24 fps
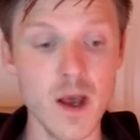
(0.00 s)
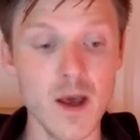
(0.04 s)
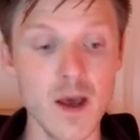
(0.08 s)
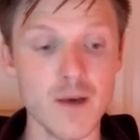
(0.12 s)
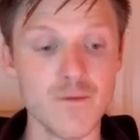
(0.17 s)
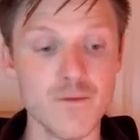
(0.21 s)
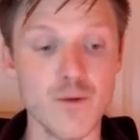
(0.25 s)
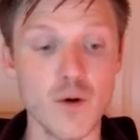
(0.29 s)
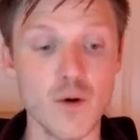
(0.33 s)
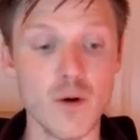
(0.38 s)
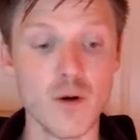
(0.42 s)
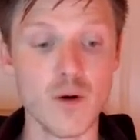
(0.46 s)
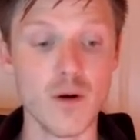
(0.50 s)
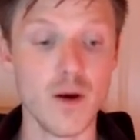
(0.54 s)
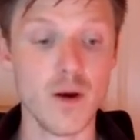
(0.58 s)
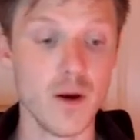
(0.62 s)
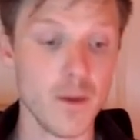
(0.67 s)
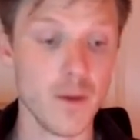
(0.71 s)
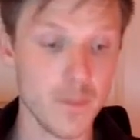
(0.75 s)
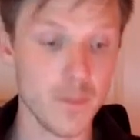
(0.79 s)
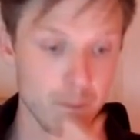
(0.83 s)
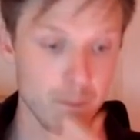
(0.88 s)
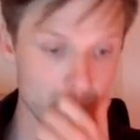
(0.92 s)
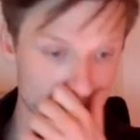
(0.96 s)
For
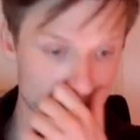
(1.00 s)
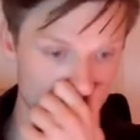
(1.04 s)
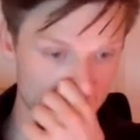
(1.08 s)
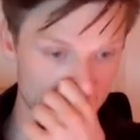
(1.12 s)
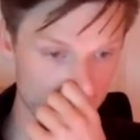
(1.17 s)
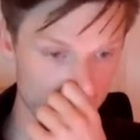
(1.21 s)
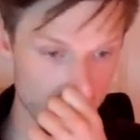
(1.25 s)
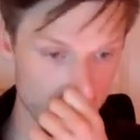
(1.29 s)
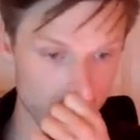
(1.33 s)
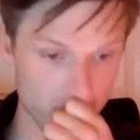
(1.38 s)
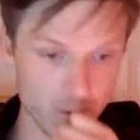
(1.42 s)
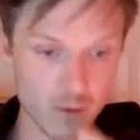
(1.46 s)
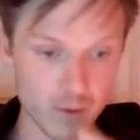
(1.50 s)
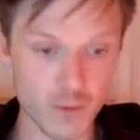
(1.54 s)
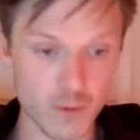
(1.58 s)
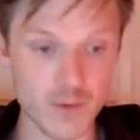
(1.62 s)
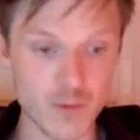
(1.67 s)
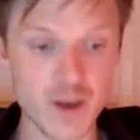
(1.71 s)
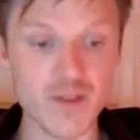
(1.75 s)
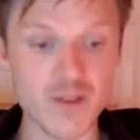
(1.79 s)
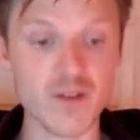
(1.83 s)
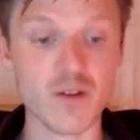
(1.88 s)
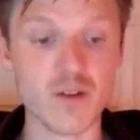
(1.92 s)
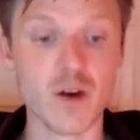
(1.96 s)
the
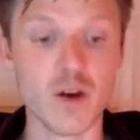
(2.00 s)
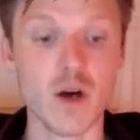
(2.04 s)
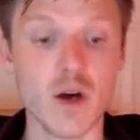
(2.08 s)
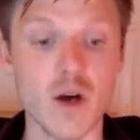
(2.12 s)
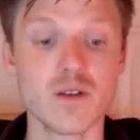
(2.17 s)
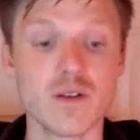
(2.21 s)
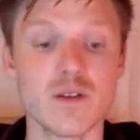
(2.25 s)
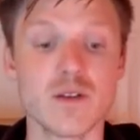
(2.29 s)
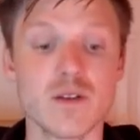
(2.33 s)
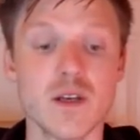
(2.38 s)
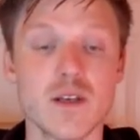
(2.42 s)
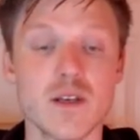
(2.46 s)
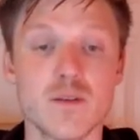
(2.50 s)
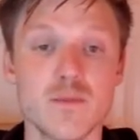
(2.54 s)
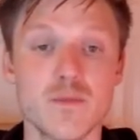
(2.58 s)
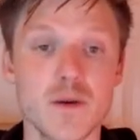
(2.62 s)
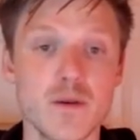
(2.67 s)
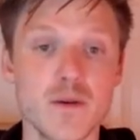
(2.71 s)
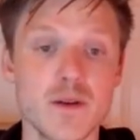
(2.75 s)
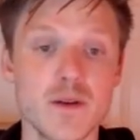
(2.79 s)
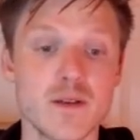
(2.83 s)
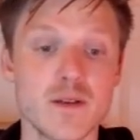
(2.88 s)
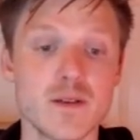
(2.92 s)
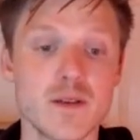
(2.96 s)
reason conscious
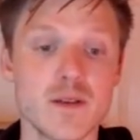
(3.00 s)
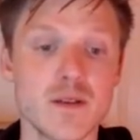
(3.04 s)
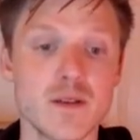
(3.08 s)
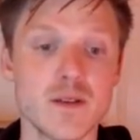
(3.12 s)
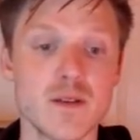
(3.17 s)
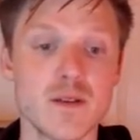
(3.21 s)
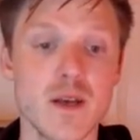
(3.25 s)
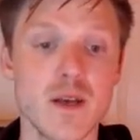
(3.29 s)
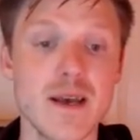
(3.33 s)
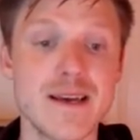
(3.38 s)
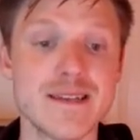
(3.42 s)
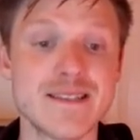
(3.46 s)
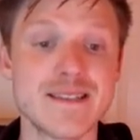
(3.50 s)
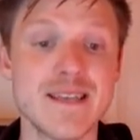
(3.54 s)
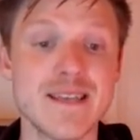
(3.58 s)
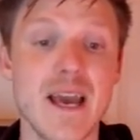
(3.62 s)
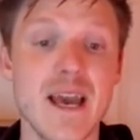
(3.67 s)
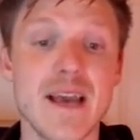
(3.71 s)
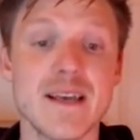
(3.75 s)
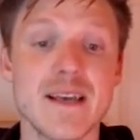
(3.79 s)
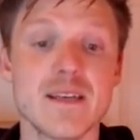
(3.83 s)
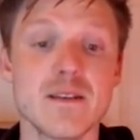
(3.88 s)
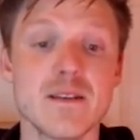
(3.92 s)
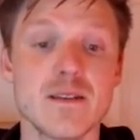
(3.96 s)
experiences
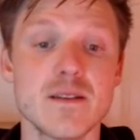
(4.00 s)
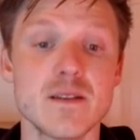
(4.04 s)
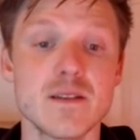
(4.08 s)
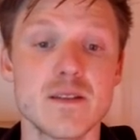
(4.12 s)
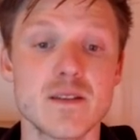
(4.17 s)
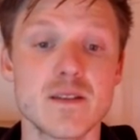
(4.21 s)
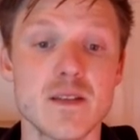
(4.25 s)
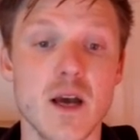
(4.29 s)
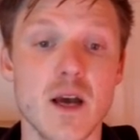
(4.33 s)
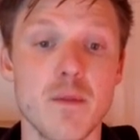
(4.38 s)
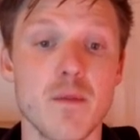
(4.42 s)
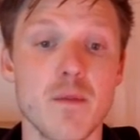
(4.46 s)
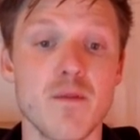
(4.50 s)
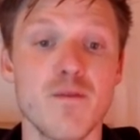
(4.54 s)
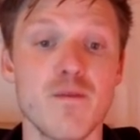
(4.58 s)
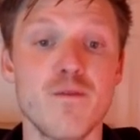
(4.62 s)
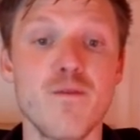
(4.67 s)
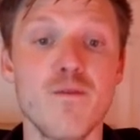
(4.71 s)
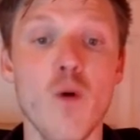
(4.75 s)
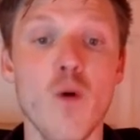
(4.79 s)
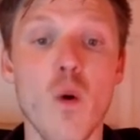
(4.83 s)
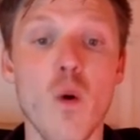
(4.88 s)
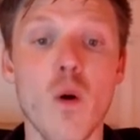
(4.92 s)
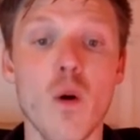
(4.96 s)
take this type of
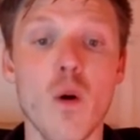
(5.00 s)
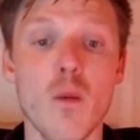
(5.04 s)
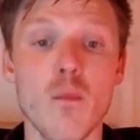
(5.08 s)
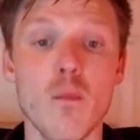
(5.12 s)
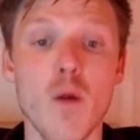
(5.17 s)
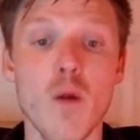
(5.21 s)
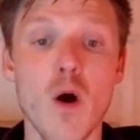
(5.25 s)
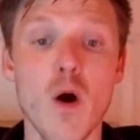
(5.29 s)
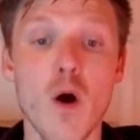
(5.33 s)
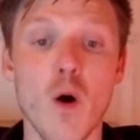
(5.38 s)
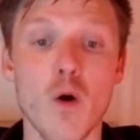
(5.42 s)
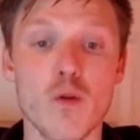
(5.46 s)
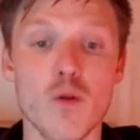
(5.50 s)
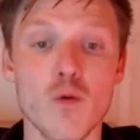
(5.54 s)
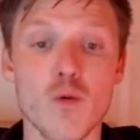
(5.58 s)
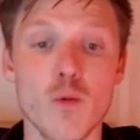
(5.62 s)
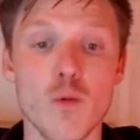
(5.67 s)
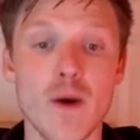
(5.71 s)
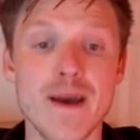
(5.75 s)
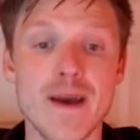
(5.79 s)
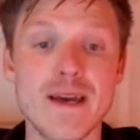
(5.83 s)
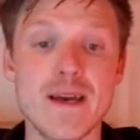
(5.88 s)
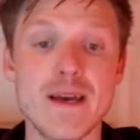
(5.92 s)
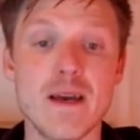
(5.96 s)
form, or the
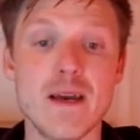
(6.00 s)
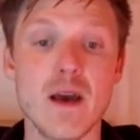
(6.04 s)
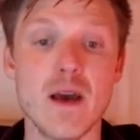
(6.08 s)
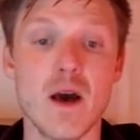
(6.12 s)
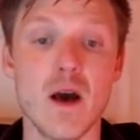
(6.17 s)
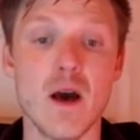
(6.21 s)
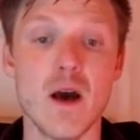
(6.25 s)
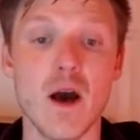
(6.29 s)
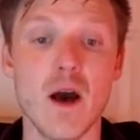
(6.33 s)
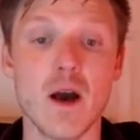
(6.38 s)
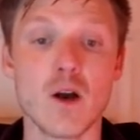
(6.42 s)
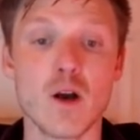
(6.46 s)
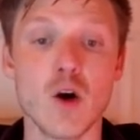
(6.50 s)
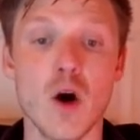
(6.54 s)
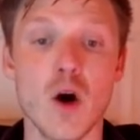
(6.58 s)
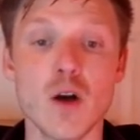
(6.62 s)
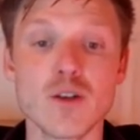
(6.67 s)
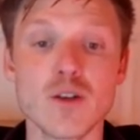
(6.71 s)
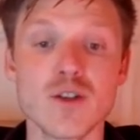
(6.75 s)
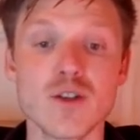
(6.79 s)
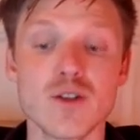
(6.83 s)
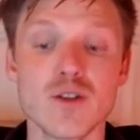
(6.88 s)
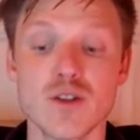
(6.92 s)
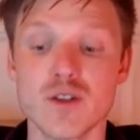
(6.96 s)
way a
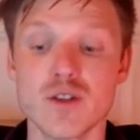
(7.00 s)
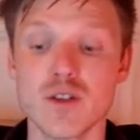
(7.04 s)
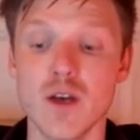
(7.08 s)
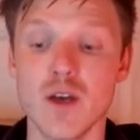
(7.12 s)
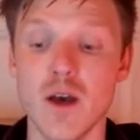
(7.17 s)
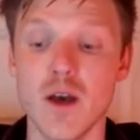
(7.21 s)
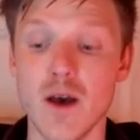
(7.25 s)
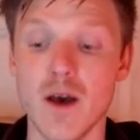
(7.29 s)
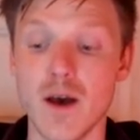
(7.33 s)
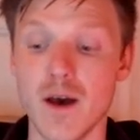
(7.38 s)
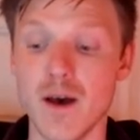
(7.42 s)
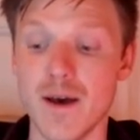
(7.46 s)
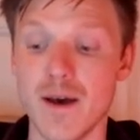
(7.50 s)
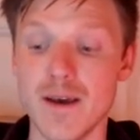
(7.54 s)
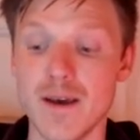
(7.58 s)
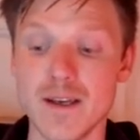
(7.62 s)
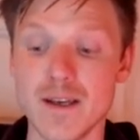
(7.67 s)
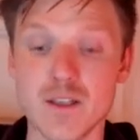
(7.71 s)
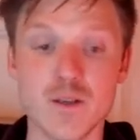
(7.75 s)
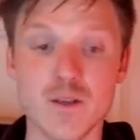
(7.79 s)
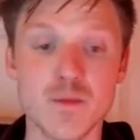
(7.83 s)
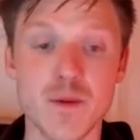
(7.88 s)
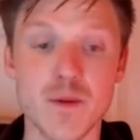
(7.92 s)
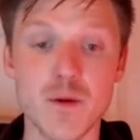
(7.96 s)
conscious
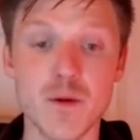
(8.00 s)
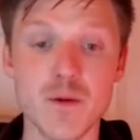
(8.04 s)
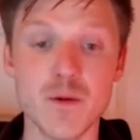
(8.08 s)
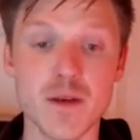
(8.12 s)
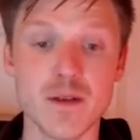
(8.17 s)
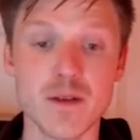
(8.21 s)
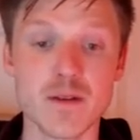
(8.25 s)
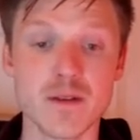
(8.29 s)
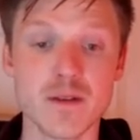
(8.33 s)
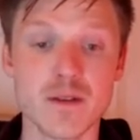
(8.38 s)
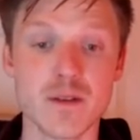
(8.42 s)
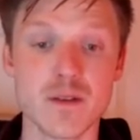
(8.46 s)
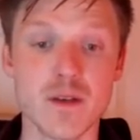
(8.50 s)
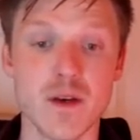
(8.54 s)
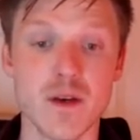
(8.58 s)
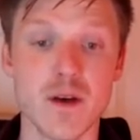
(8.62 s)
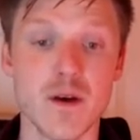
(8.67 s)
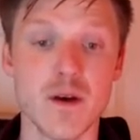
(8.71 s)
experience